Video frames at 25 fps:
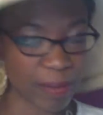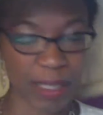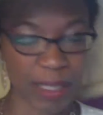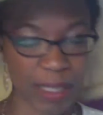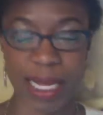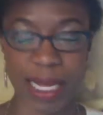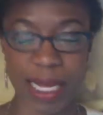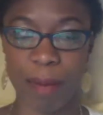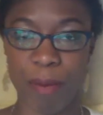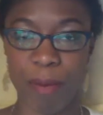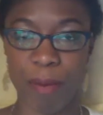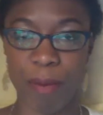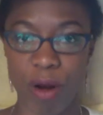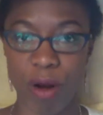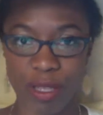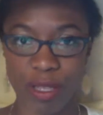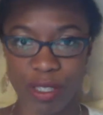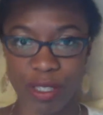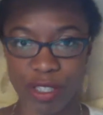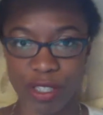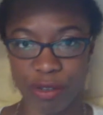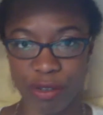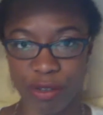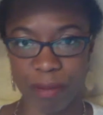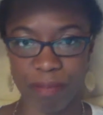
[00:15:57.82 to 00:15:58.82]
second part of the
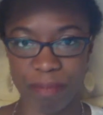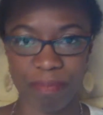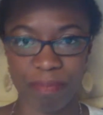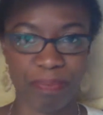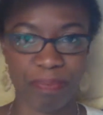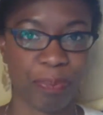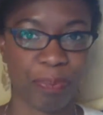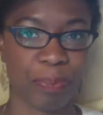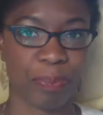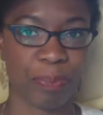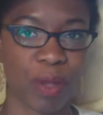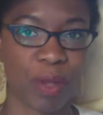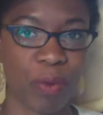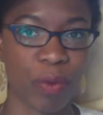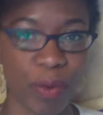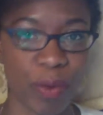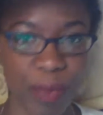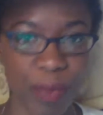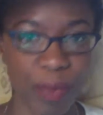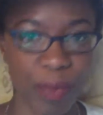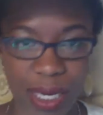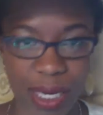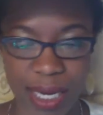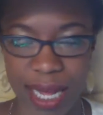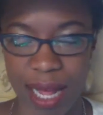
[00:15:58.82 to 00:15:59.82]
trip, we
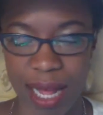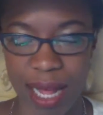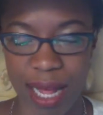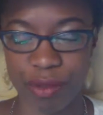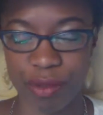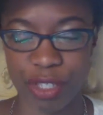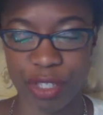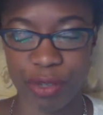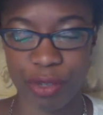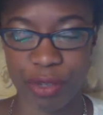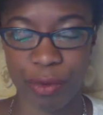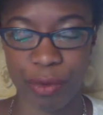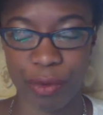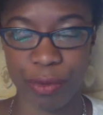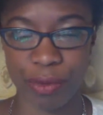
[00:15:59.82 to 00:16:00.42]
went down to